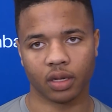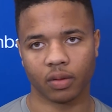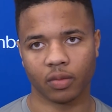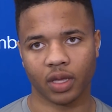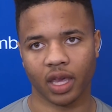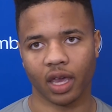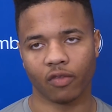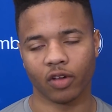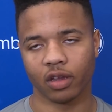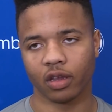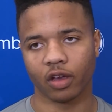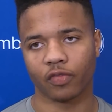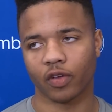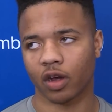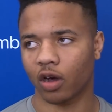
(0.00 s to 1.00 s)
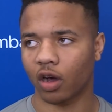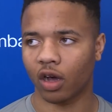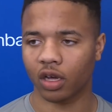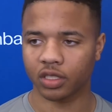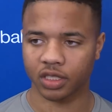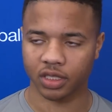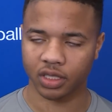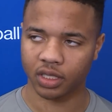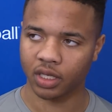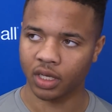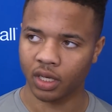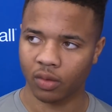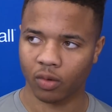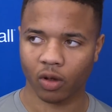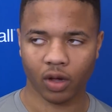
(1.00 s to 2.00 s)
we can't really look for calls, and
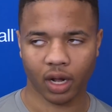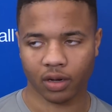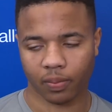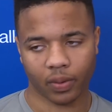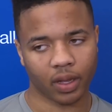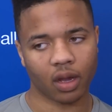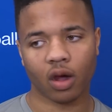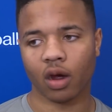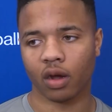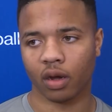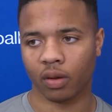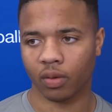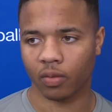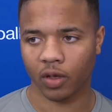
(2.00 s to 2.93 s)
we're going to have to play hard.